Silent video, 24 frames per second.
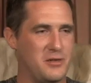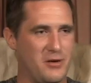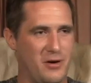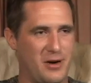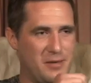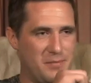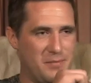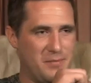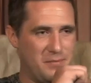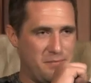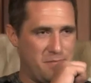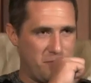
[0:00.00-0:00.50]

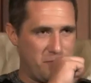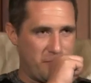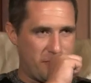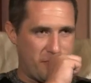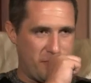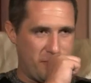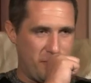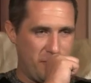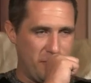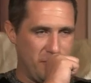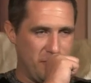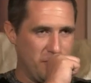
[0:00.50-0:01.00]
Sorry,
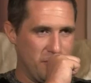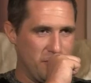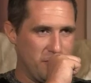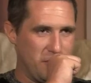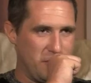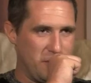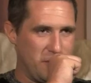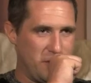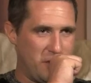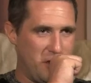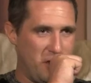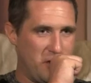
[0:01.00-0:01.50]

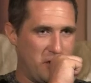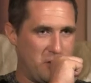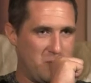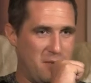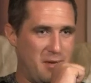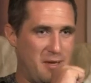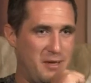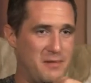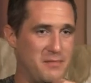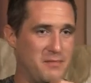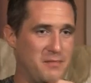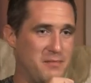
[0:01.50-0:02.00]
excuse
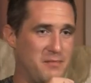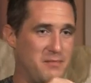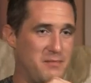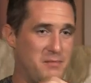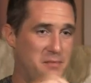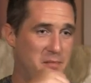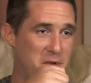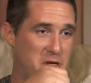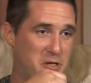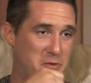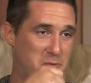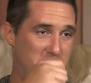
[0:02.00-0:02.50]
me, it
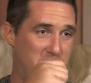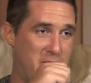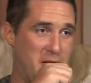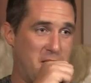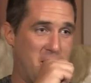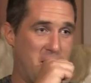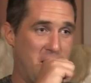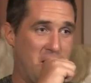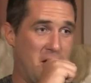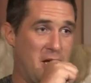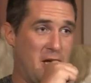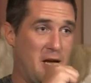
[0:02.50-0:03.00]
must
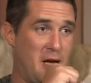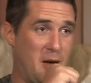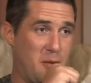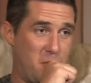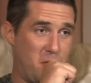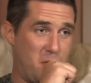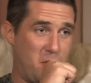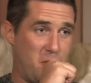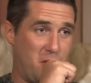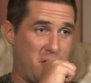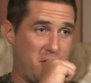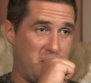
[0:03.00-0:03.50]
be,
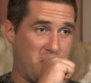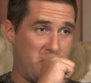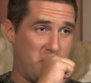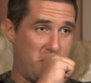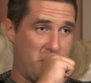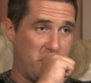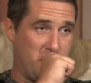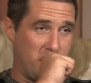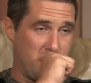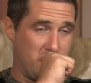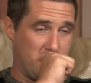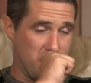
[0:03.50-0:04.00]
I'm talking
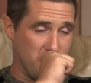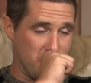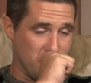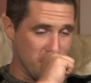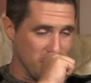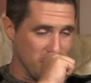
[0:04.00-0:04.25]
truth.